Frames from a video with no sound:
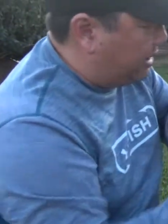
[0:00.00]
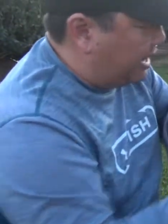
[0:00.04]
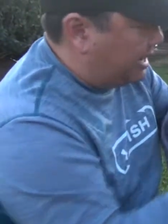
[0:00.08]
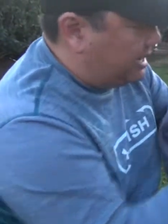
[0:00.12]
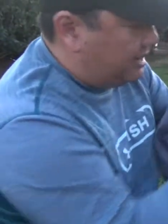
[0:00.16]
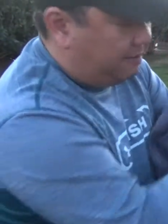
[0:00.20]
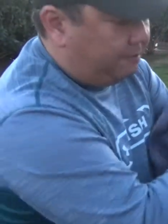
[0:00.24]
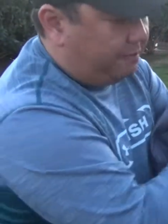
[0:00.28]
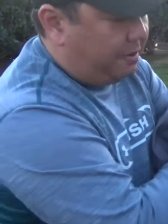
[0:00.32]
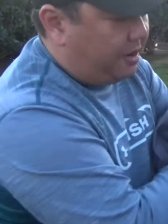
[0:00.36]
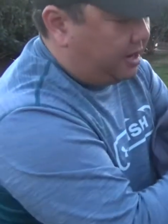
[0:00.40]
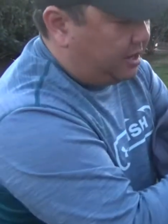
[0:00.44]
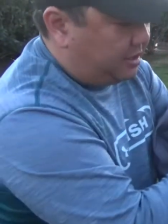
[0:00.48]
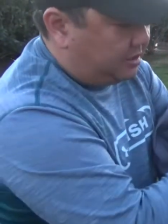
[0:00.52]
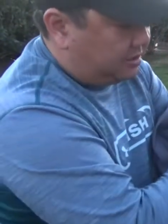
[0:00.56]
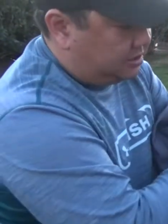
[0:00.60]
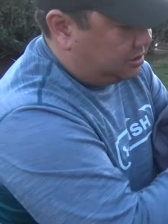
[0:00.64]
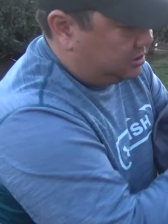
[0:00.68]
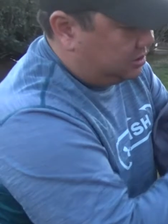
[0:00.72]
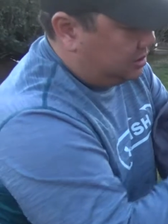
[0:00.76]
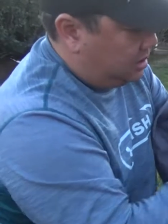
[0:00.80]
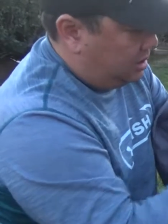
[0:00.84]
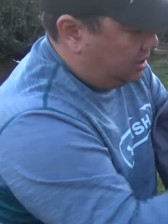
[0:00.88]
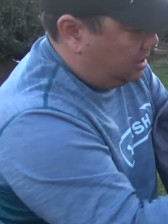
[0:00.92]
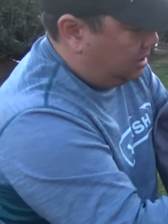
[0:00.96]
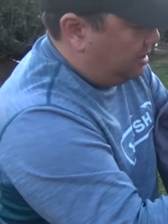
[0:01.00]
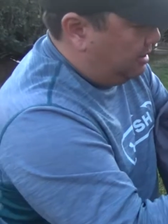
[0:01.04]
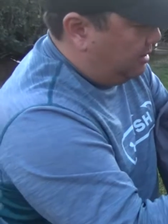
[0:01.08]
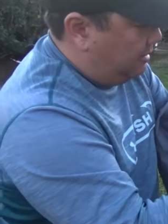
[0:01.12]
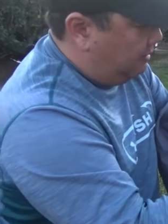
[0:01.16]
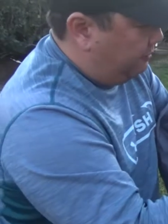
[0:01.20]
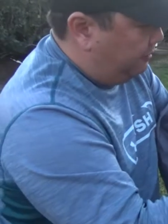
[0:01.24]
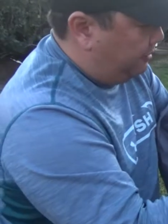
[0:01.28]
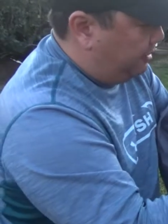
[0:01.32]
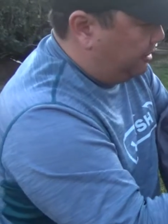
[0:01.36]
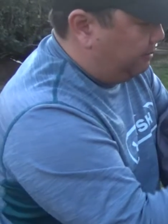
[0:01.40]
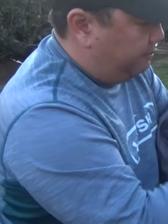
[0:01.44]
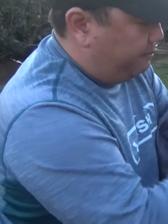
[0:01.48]
80 bucks
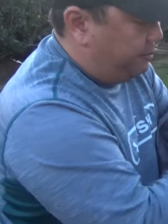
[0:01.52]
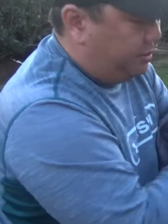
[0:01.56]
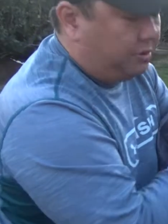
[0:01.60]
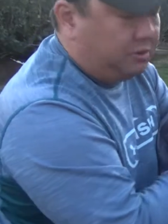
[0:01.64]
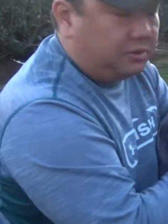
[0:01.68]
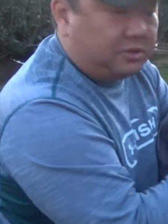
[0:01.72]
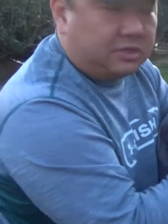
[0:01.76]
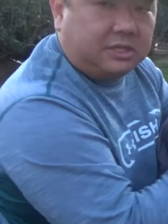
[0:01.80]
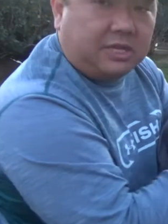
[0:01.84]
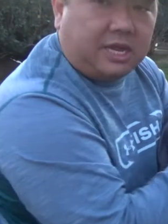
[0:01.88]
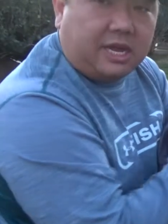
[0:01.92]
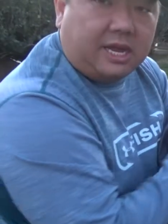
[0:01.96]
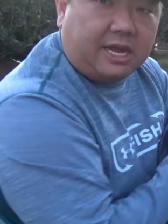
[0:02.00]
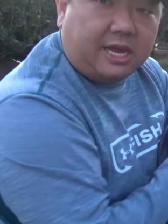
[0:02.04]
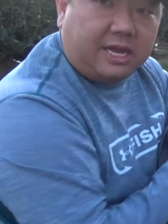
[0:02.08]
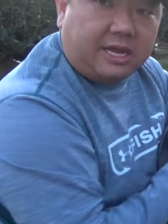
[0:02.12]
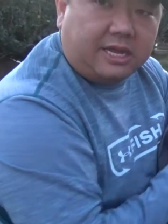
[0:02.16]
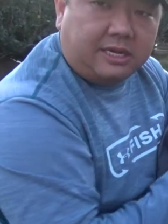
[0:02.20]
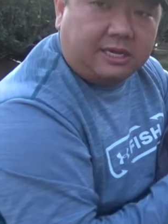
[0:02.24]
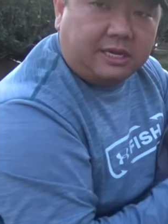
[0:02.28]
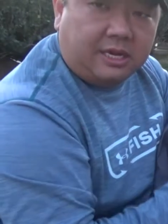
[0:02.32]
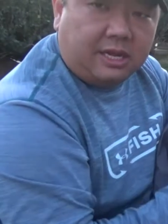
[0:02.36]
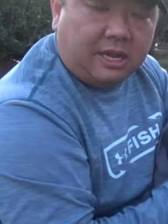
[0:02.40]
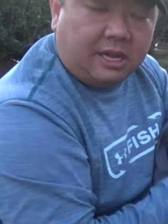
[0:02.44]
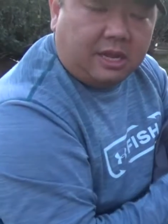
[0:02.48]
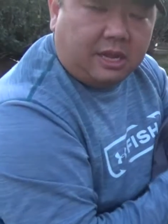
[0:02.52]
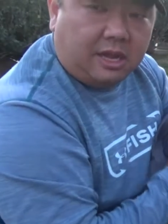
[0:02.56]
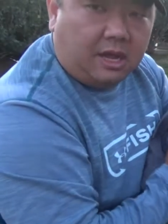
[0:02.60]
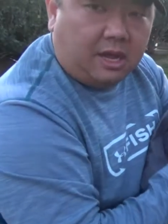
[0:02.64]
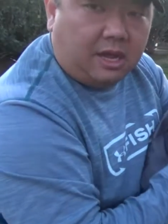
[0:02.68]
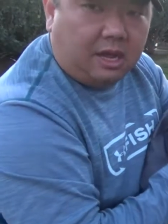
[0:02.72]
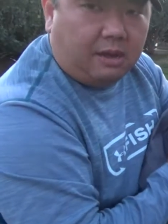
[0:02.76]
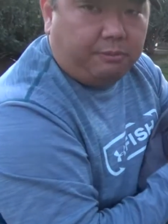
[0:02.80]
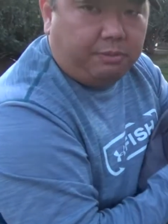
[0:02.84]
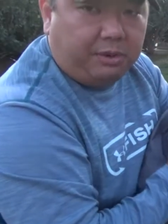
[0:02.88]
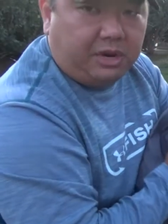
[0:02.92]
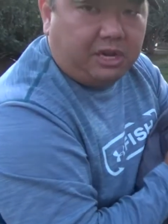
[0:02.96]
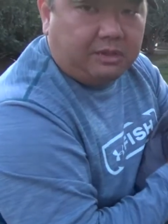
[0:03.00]
for the boot side
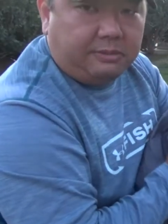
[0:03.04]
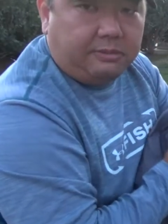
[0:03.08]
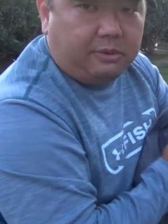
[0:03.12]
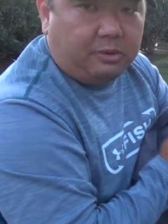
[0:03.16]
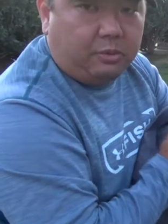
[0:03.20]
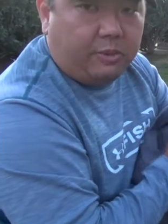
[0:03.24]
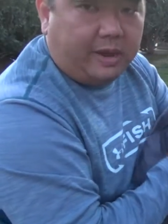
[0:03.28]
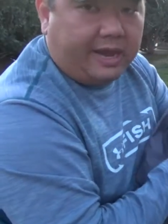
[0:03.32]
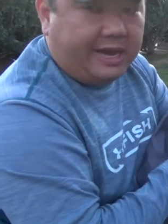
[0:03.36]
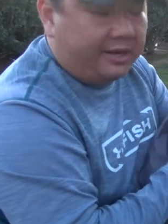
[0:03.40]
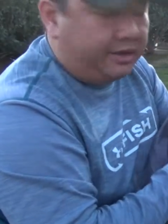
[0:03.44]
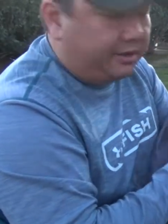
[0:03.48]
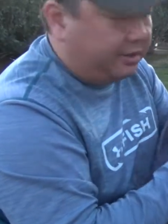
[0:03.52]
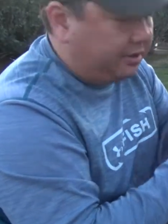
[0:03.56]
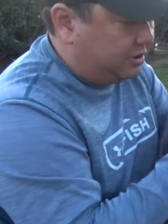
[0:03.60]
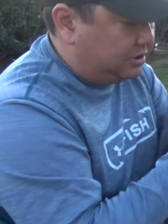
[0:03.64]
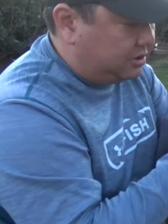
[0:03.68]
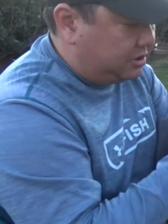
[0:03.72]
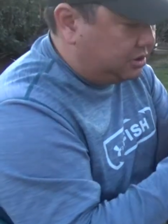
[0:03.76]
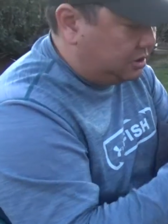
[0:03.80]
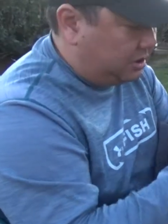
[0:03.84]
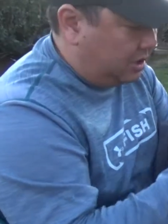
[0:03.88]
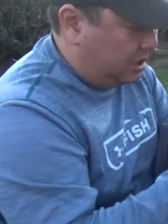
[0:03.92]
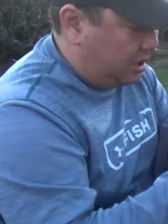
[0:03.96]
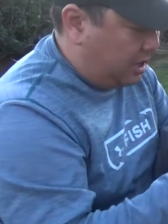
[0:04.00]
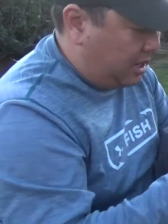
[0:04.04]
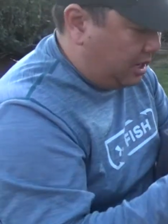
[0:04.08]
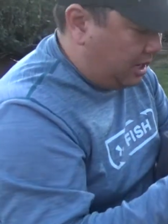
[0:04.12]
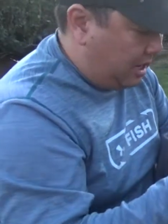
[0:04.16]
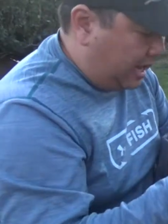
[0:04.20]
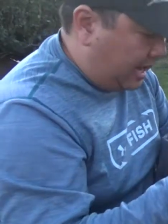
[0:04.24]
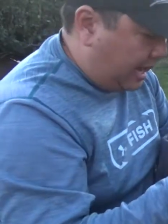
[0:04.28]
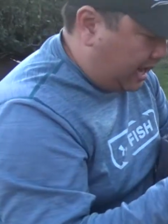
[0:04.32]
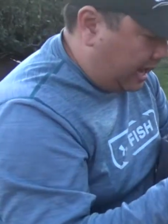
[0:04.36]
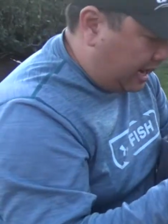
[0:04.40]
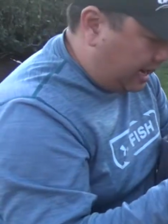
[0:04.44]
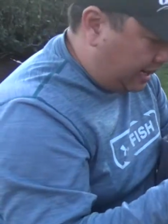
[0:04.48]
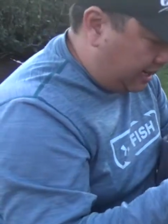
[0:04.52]
breathable waders.
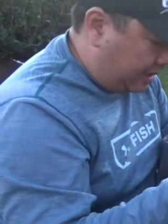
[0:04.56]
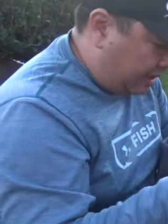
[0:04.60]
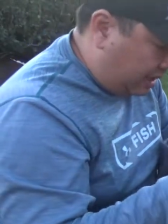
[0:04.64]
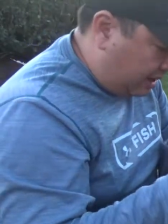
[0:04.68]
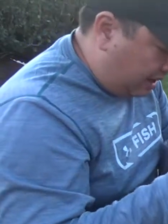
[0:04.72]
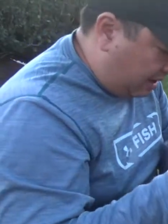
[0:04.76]
And